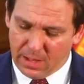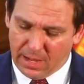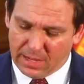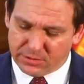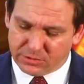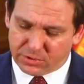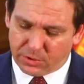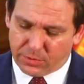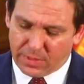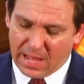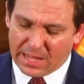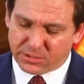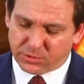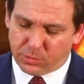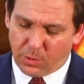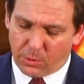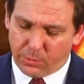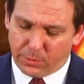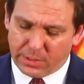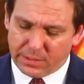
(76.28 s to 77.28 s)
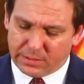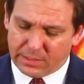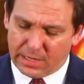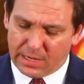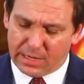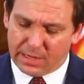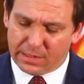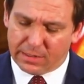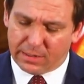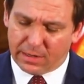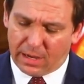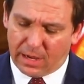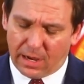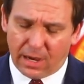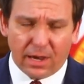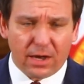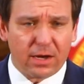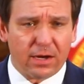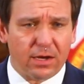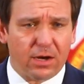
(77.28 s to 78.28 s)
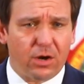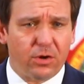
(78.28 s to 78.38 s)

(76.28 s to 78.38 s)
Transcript: And so that's what we did uh,